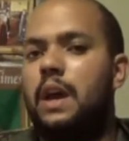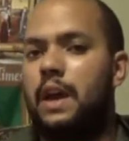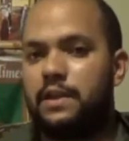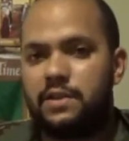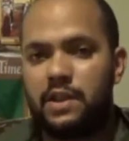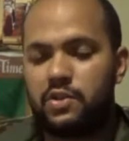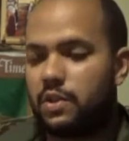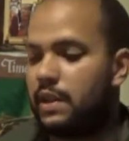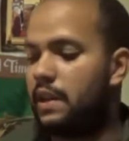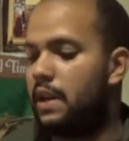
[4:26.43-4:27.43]
And
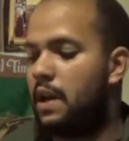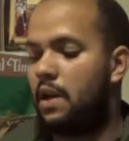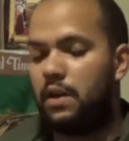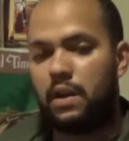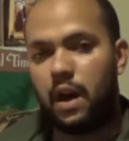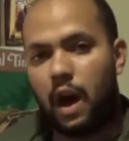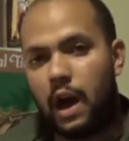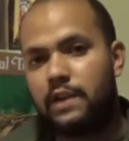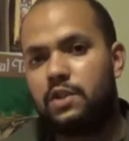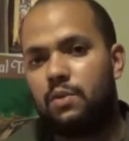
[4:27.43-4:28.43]
essentially,
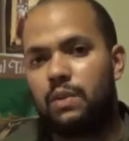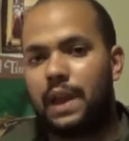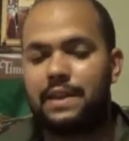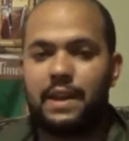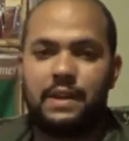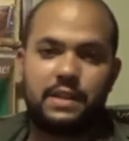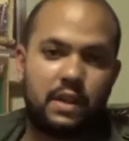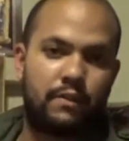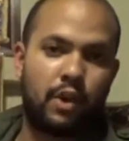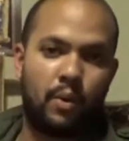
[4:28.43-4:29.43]
I don't like the idea
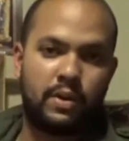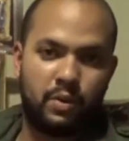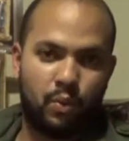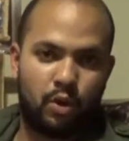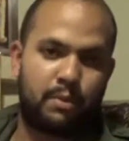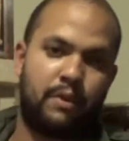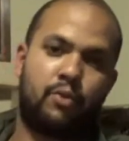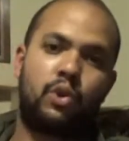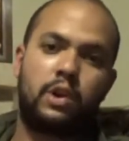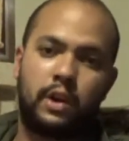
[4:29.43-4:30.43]
of going to war, but if
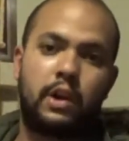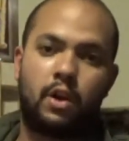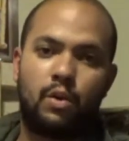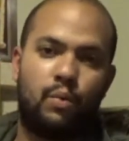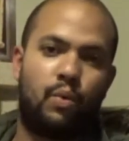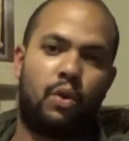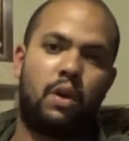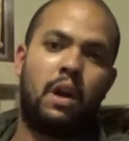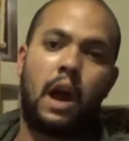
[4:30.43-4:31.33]
we're going to go to war,